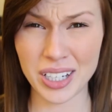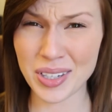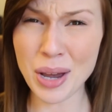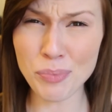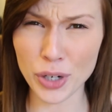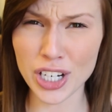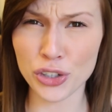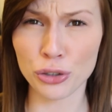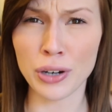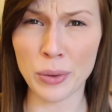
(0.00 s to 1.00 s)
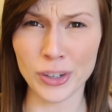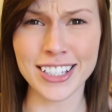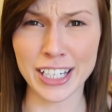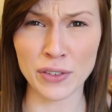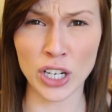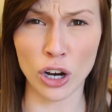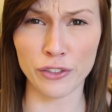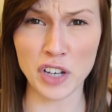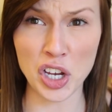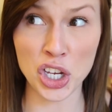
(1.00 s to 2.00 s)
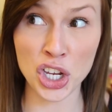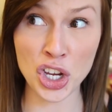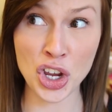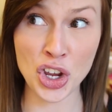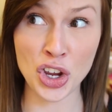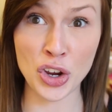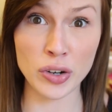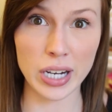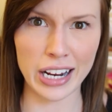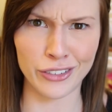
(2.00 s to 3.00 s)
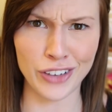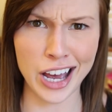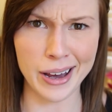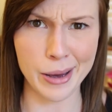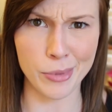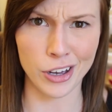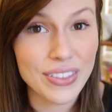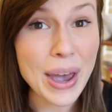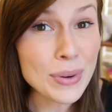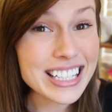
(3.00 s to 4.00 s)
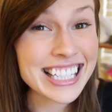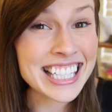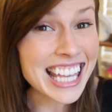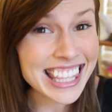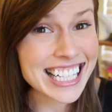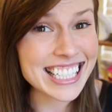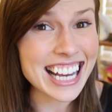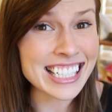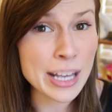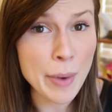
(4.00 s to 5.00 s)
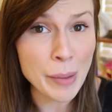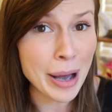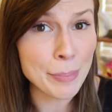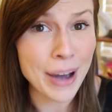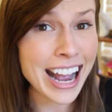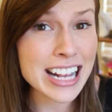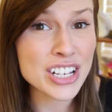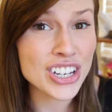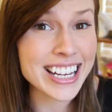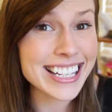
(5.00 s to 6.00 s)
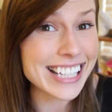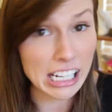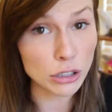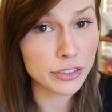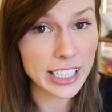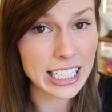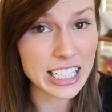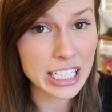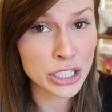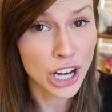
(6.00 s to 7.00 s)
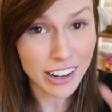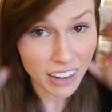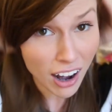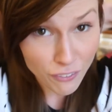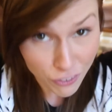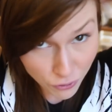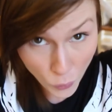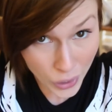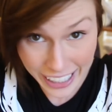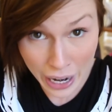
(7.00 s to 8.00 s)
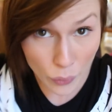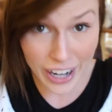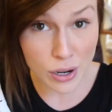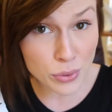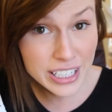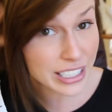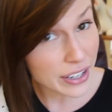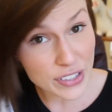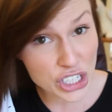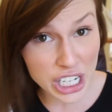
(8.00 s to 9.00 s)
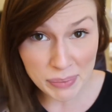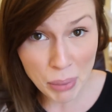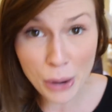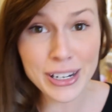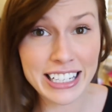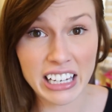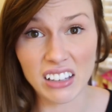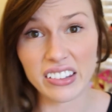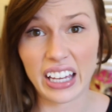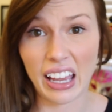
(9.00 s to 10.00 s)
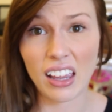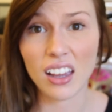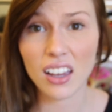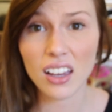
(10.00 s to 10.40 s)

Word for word: Because I'm pretty sure I wasn't giving off a yoo-hoo kind of vibe. There was nothing sexy about my baggy jeans, ill-fitting t-shirt and half fallen out I don't give a shit ponytail thing.